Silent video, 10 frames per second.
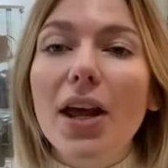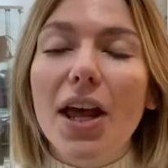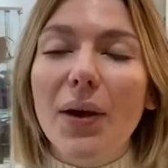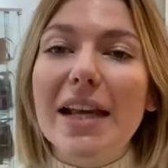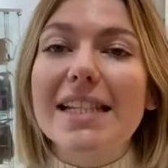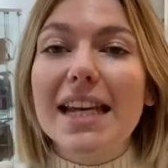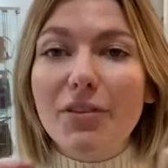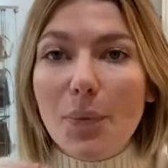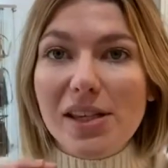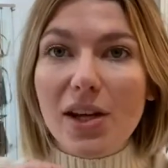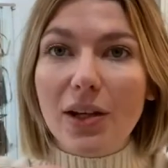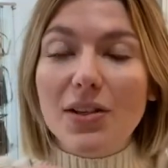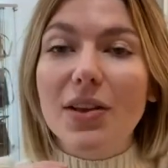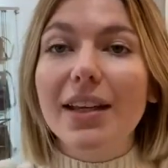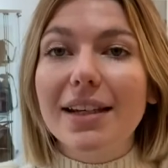it's never been used,
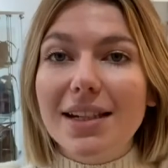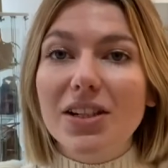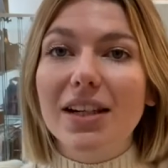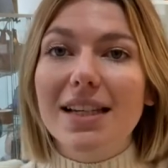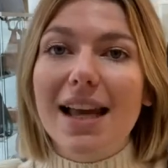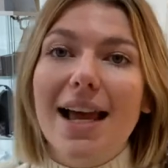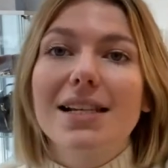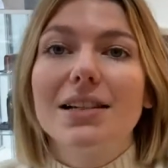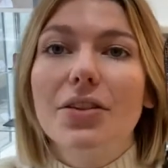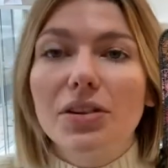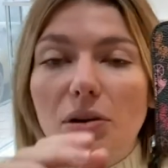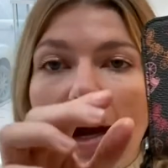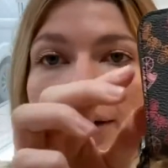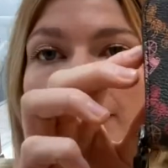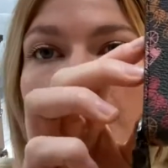so the condition is excellent
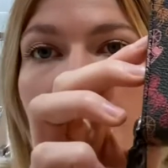throughout.